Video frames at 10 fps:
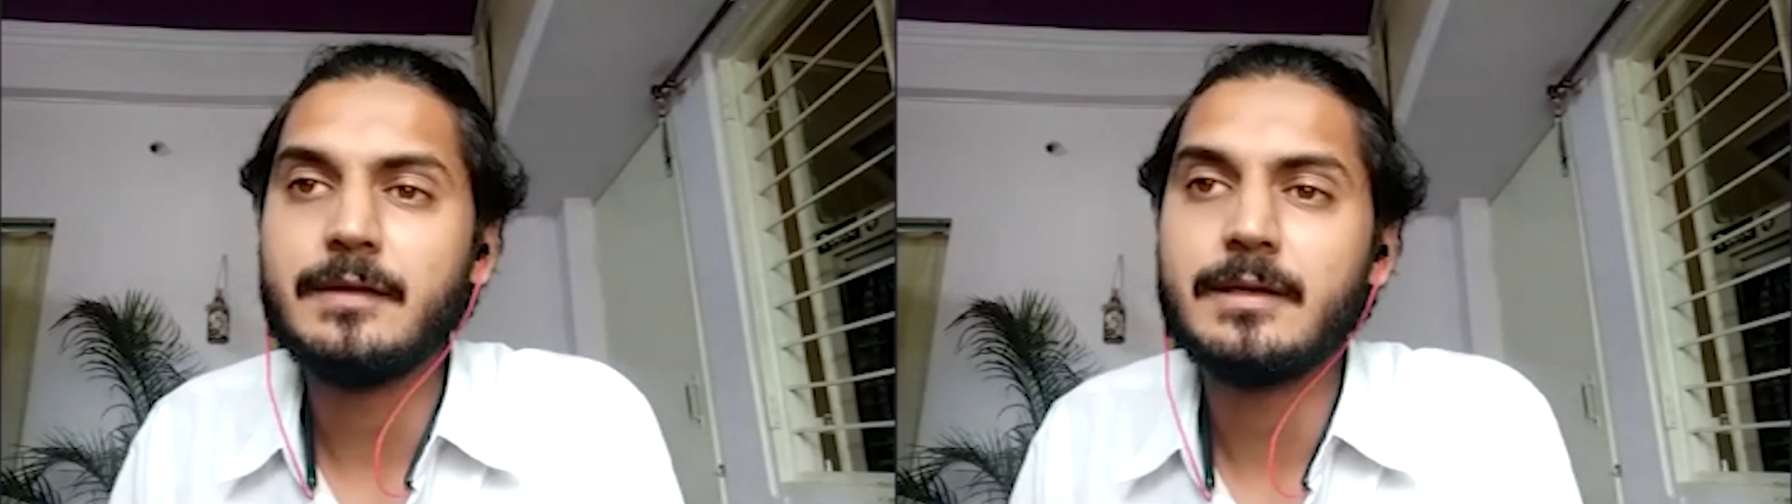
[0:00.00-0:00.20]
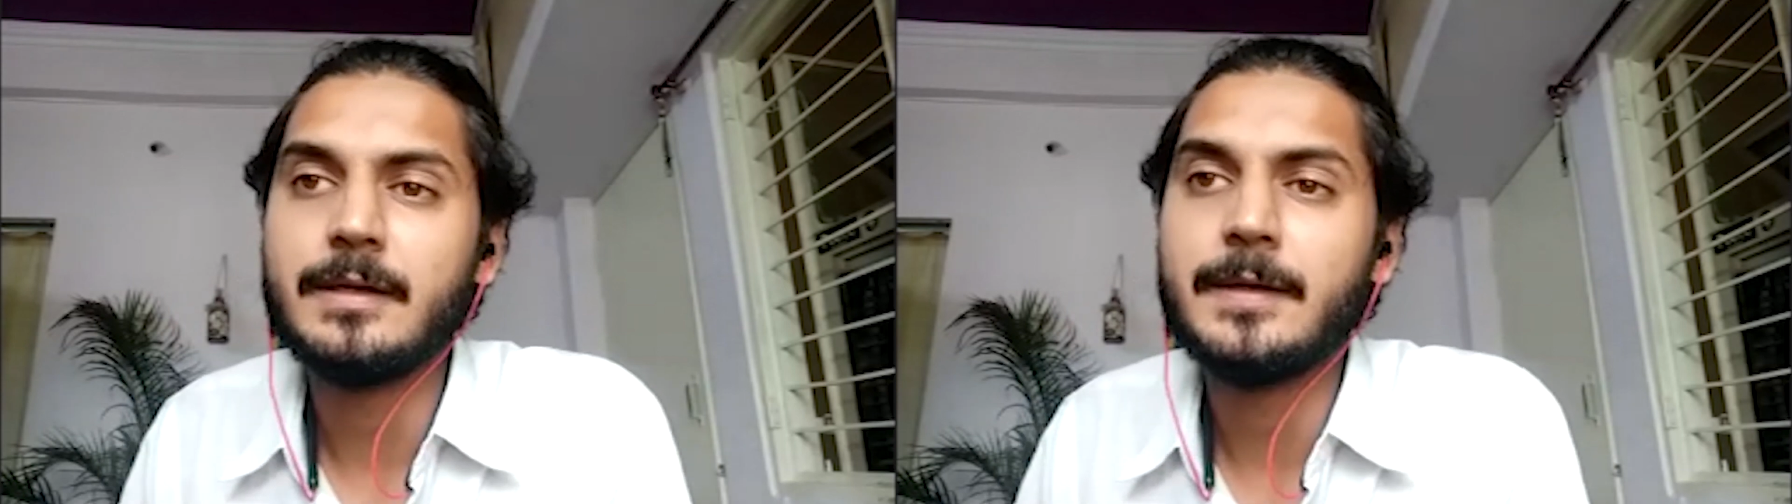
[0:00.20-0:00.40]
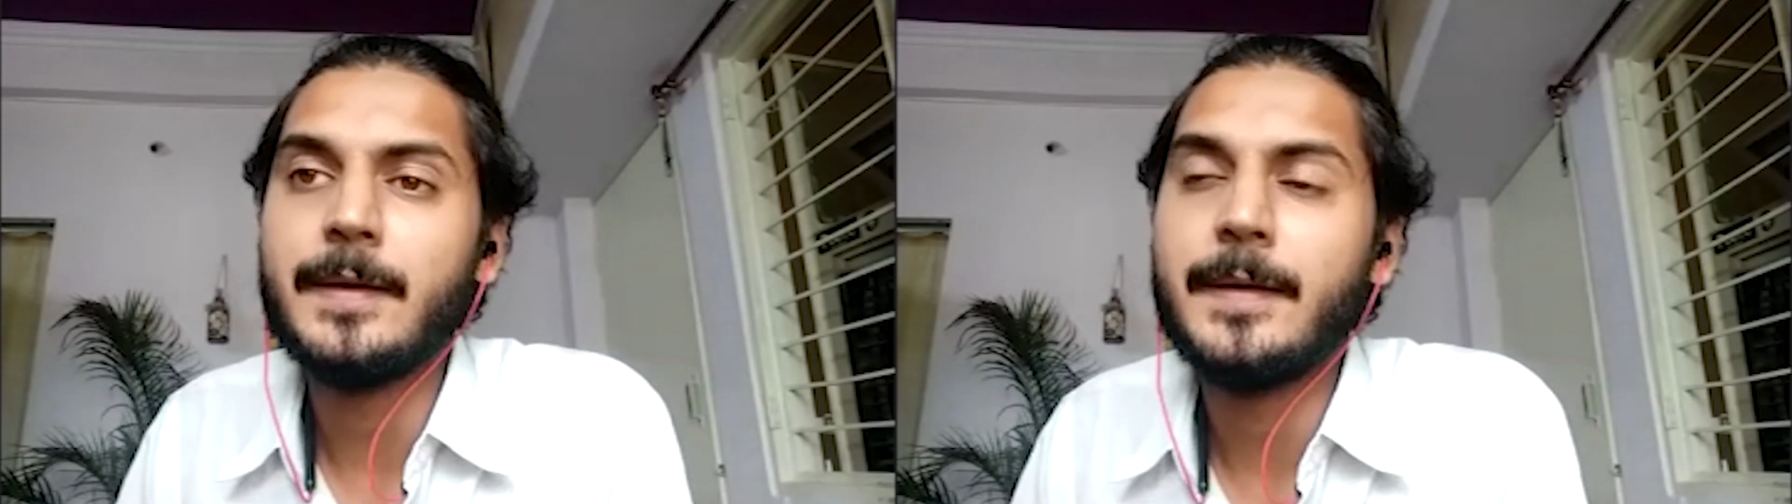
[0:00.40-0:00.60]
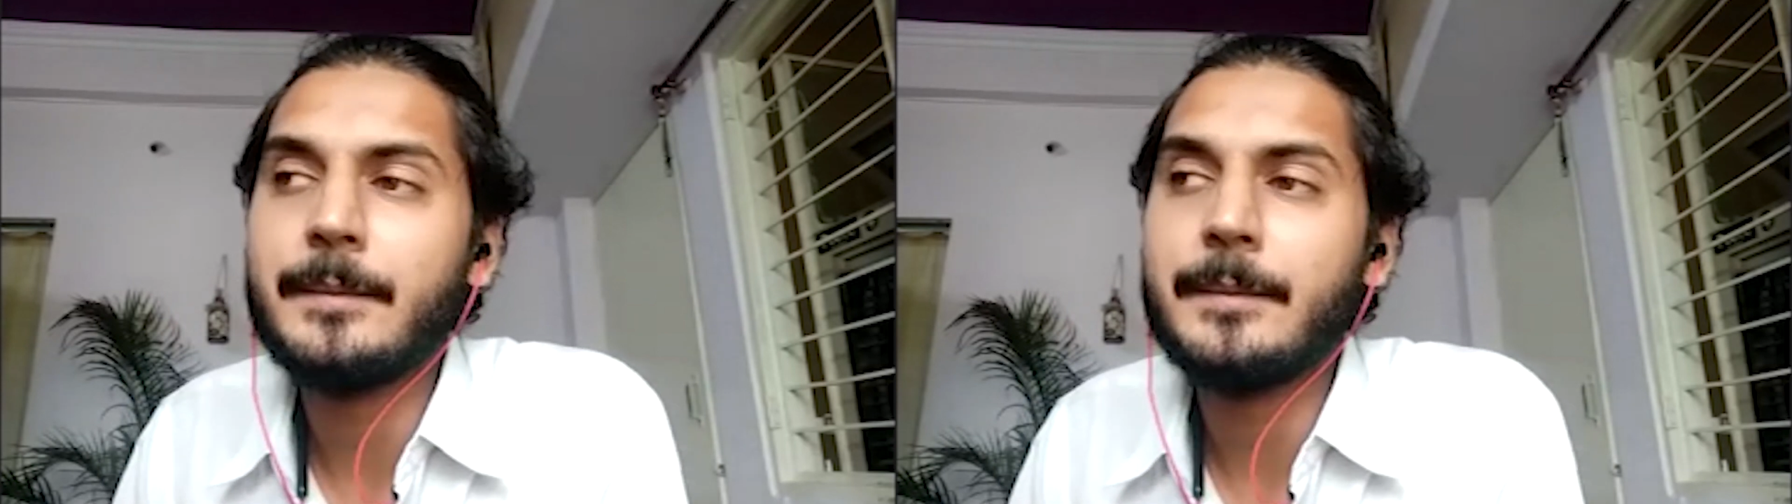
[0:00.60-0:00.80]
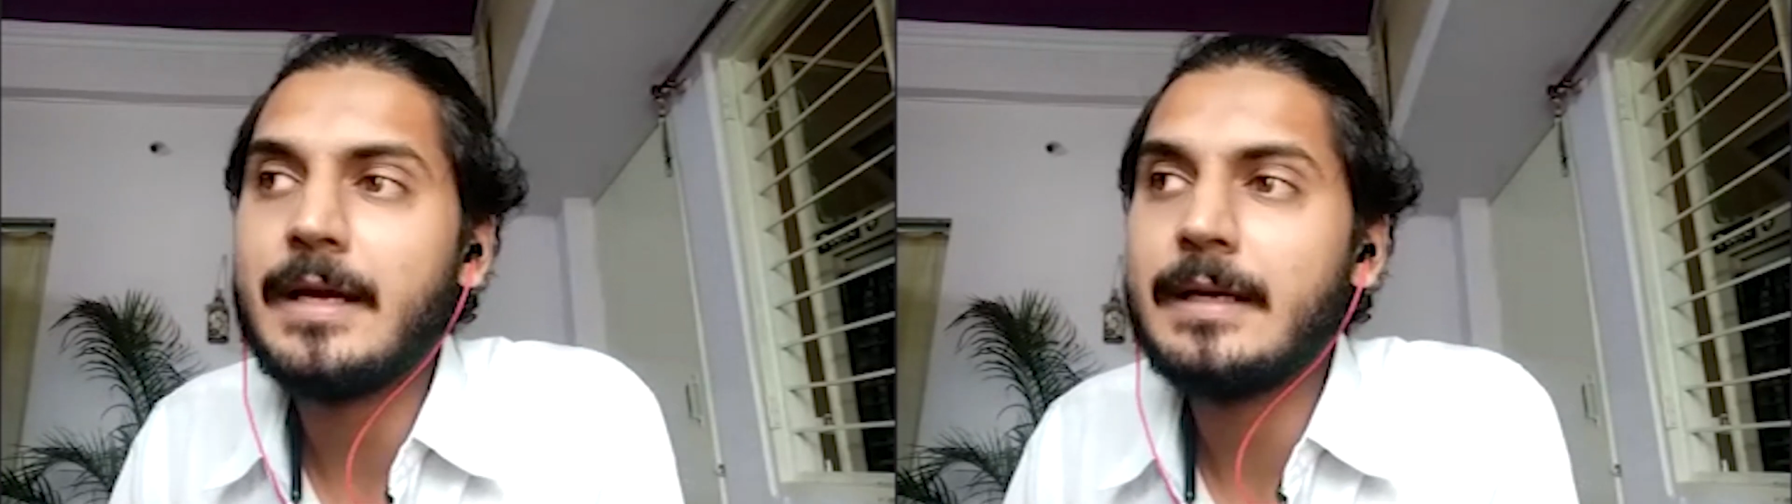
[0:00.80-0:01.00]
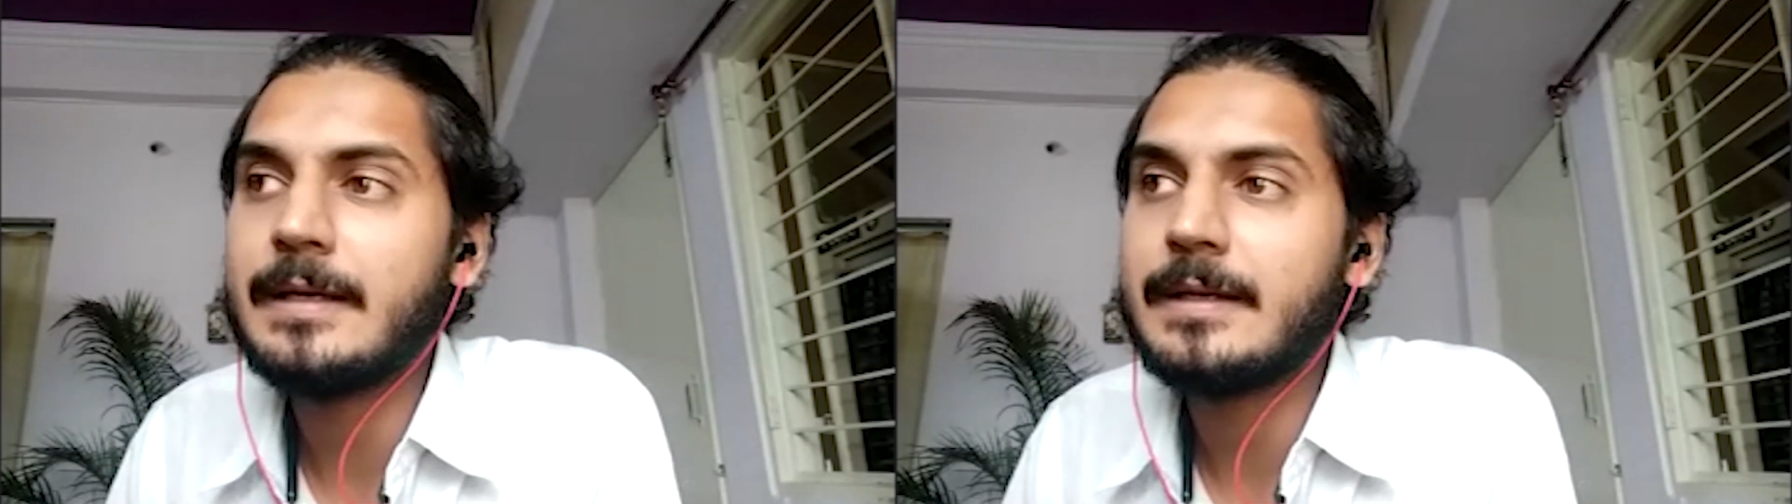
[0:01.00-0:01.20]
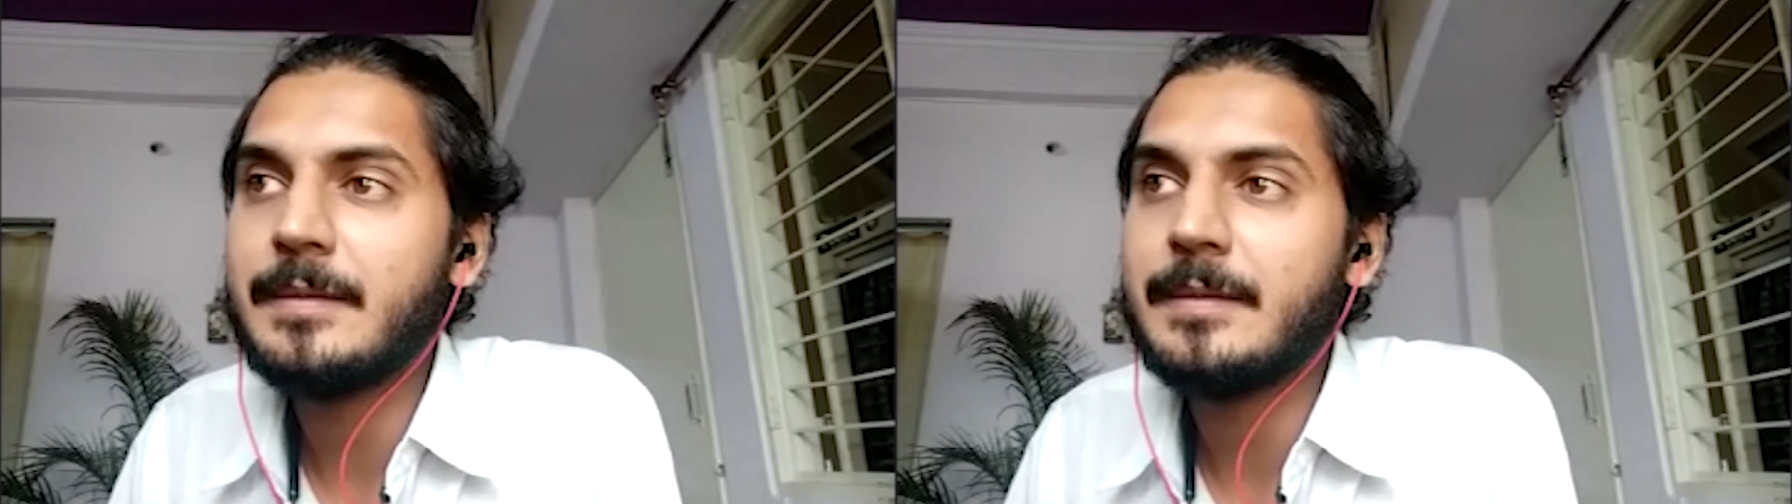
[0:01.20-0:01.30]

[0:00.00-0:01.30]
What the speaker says: that